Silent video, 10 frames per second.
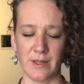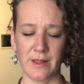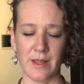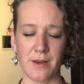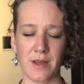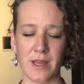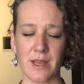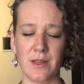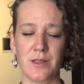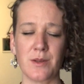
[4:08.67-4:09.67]
allowing
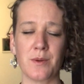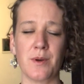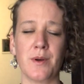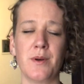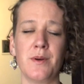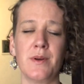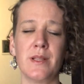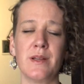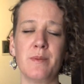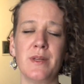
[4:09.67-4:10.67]
it to grow a
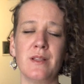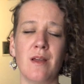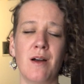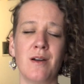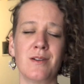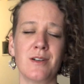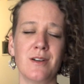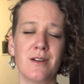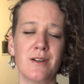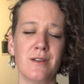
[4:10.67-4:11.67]
little bit
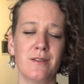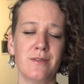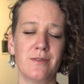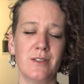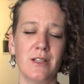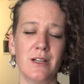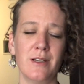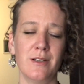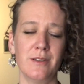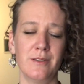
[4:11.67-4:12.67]
longer,
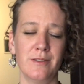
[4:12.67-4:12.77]
fuller.